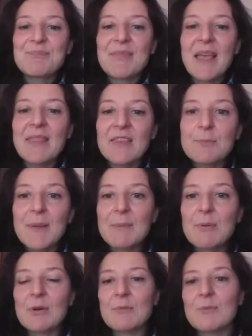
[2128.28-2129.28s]
This
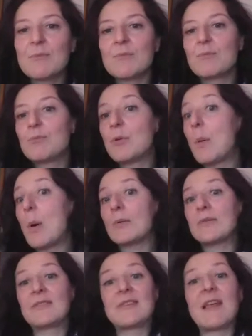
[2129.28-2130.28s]
paper
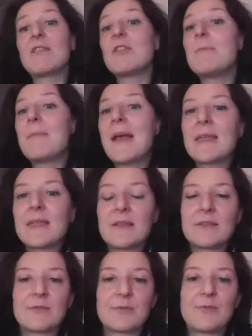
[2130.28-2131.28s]
proposes several
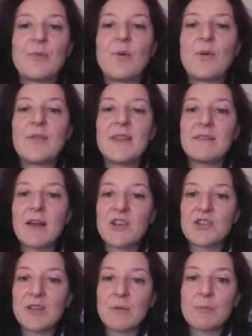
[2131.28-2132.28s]
methods for the
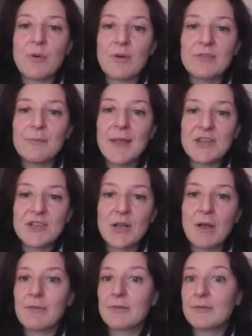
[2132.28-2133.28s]
rational approximation
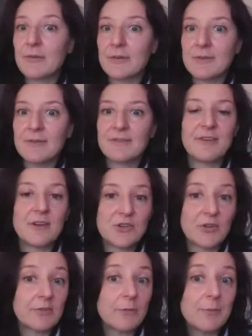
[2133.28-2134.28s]
of certain
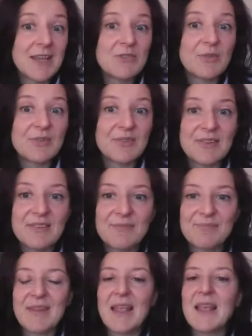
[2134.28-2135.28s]
functions of matrices,
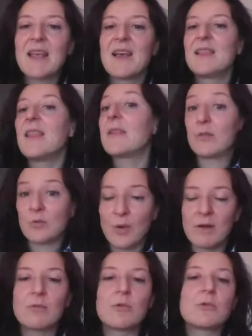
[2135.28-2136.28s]
like the
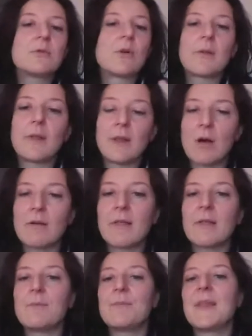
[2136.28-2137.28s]
square root or the
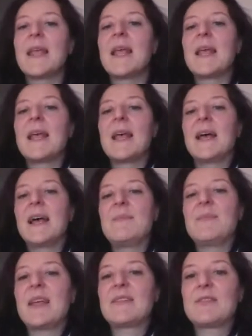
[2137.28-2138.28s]
logarithm.
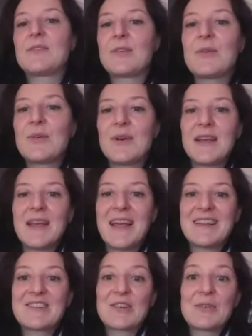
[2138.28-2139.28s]

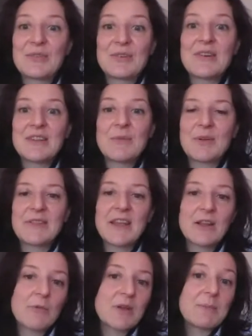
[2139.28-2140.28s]
It's concerned in
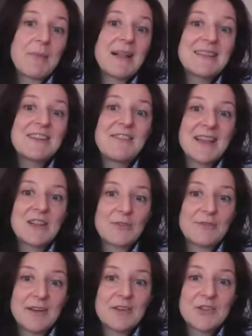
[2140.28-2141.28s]
particular with multi-valued
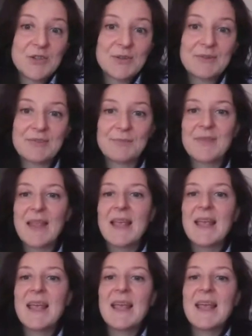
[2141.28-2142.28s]
functions.
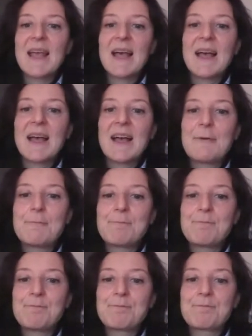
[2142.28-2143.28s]

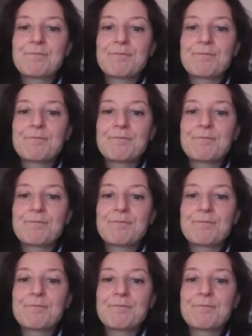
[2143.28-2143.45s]
And